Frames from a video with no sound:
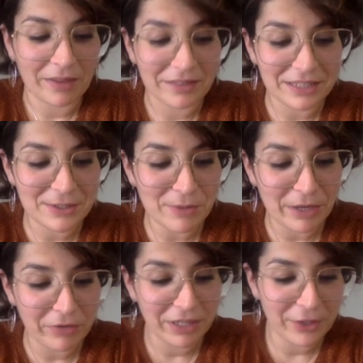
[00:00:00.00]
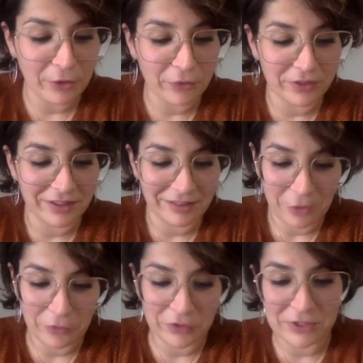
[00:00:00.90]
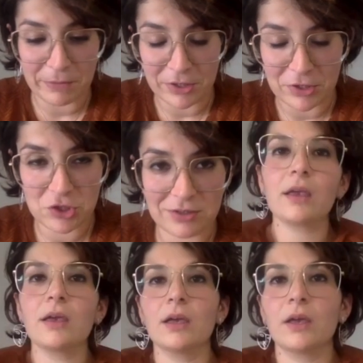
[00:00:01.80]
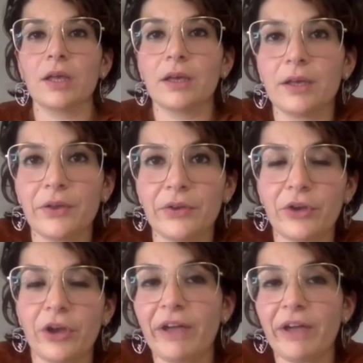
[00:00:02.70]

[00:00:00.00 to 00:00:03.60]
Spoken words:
this is my reading of this image. So if